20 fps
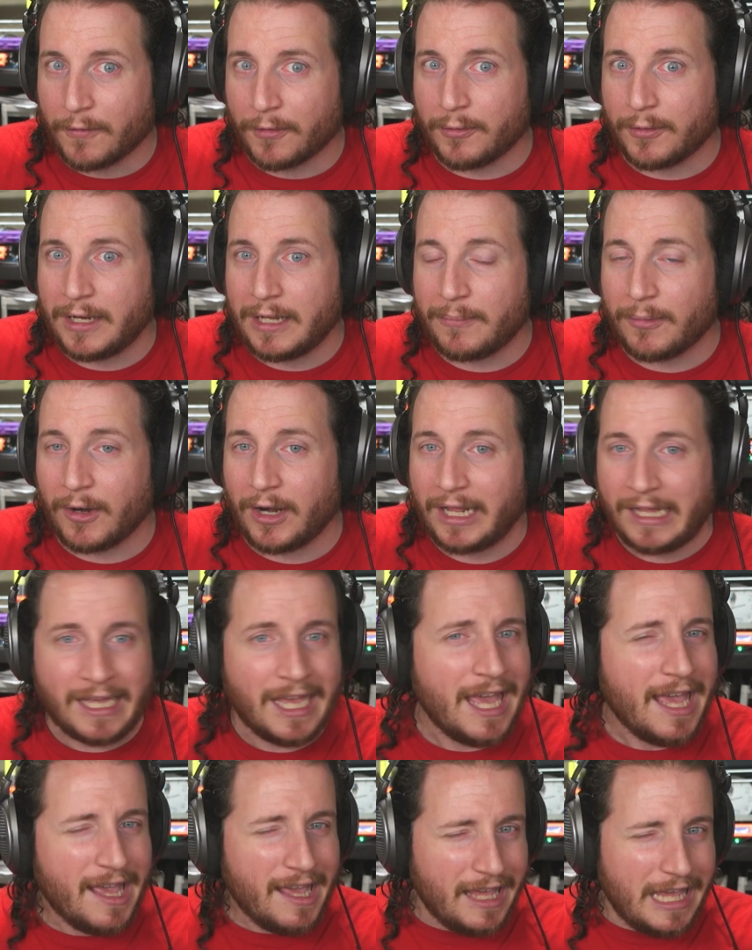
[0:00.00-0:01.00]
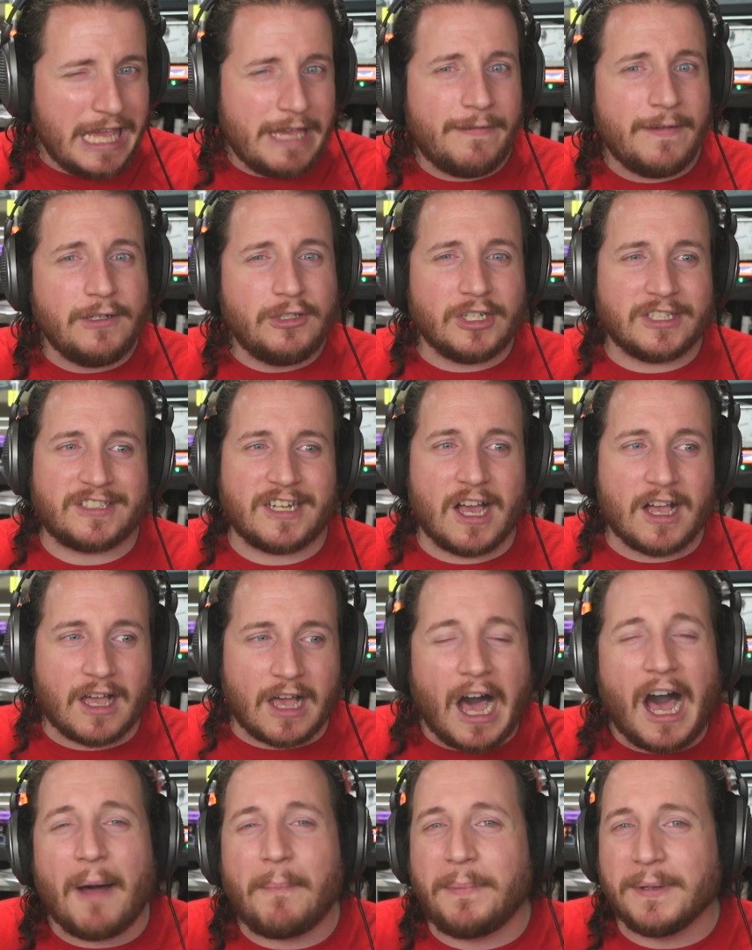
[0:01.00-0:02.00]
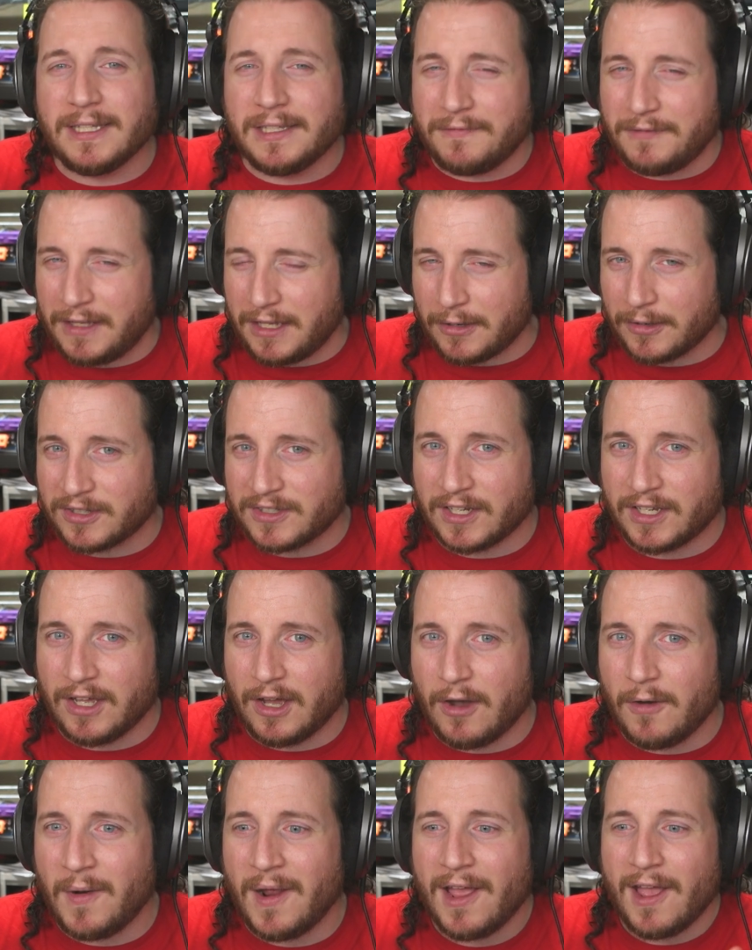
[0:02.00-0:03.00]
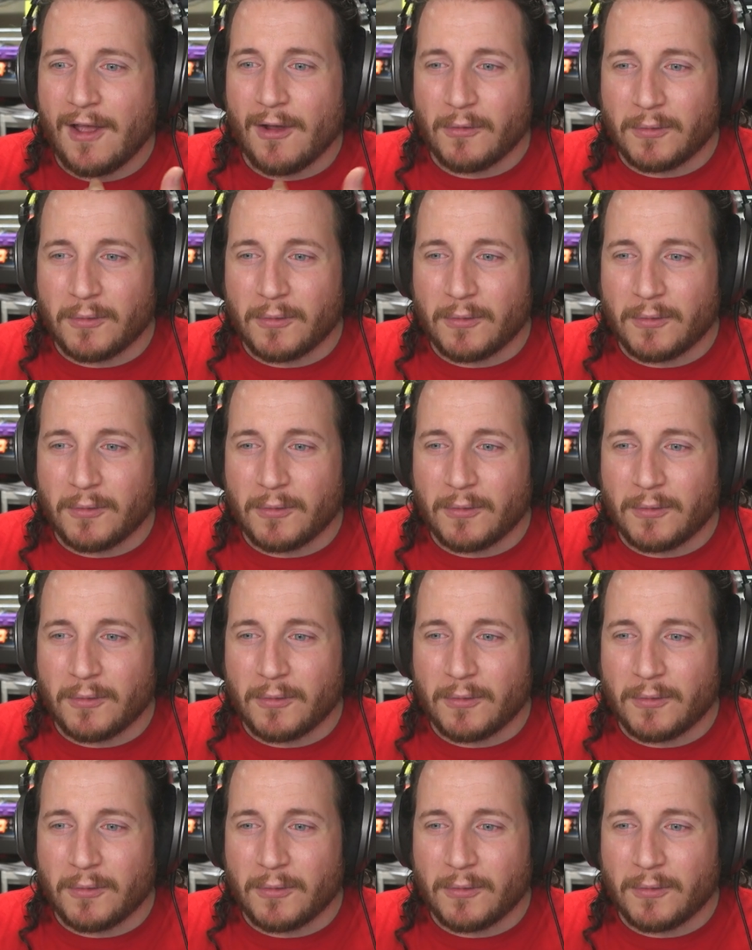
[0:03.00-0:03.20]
for 3D printing. Even just a couple of years ago,